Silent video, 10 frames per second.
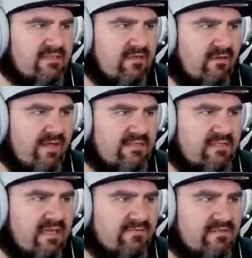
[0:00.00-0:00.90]
and all that
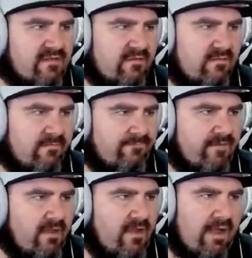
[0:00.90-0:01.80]
stuff. So
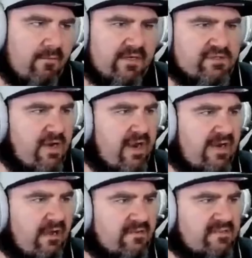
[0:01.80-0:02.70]
I wanted to try it
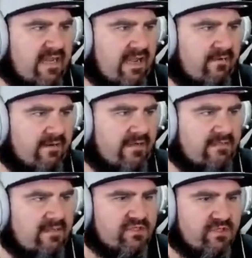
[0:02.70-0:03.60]
out and see how it
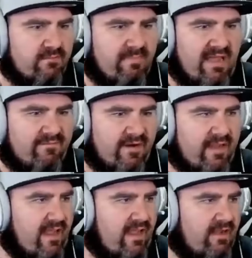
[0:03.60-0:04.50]
is. Maverick, hey,
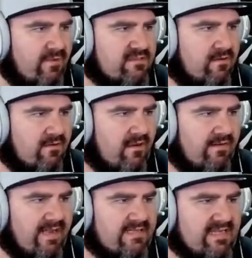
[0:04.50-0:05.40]
hey, what's going on?
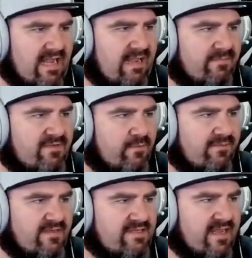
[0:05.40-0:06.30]
Yes, I am doing the
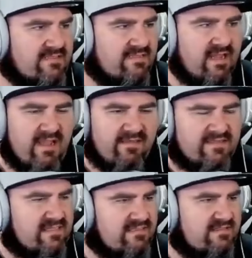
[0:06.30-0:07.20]
test. This
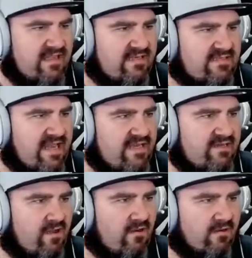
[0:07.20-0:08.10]
is the
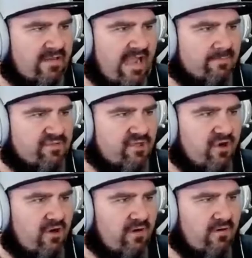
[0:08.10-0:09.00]
$10 capture
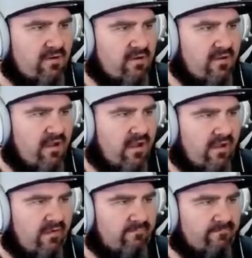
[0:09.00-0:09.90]
card
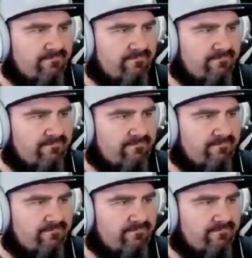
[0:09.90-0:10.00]
um,